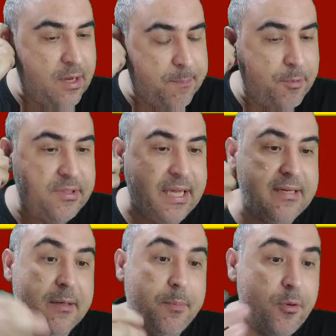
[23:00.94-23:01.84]
can put that
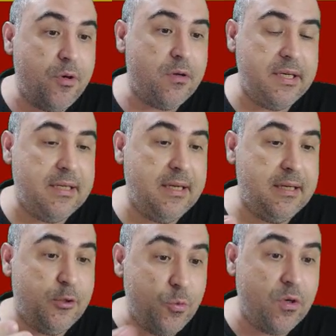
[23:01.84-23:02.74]
in the plural, in
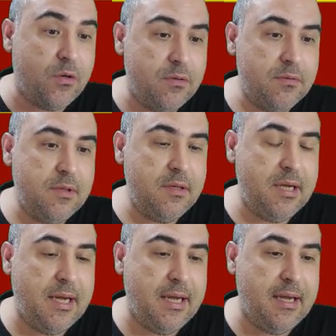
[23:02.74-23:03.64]
the dual
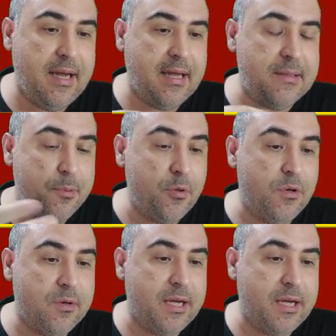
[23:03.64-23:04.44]
and the plural.